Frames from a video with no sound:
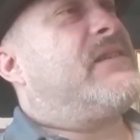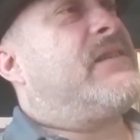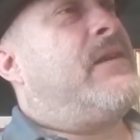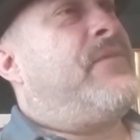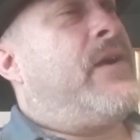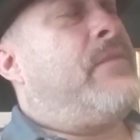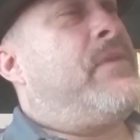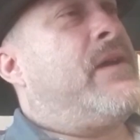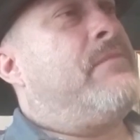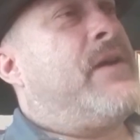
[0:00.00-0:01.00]
and a very
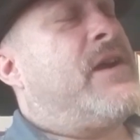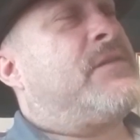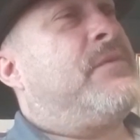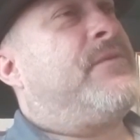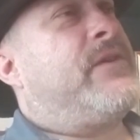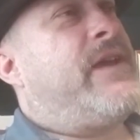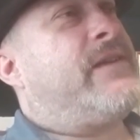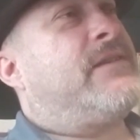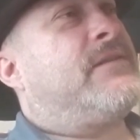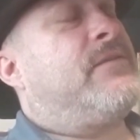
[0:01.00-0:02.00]
big embarrassment for
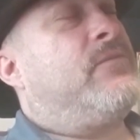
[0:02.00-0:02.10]
Texas